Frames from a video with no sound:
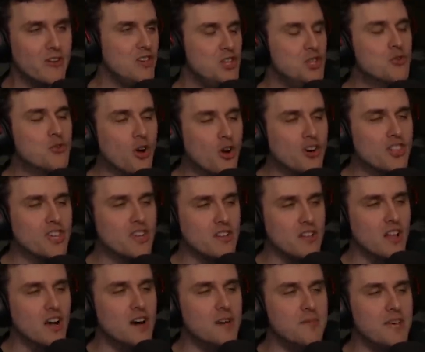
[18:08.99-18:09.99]
You go to the
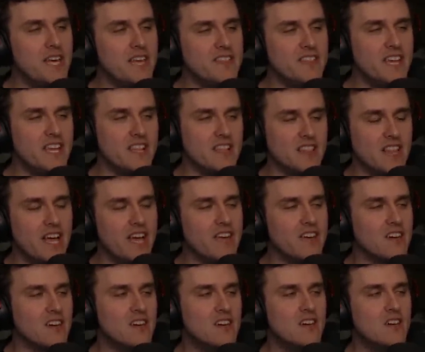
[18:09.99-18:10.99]
club and then it
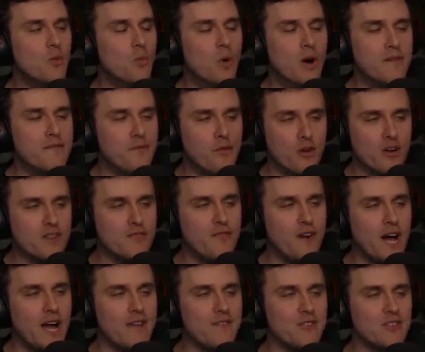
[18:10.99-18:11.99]
like
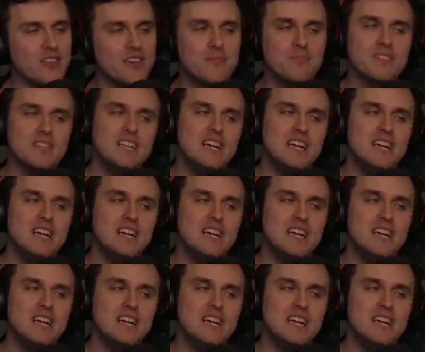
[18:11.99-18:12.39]
145, you're like,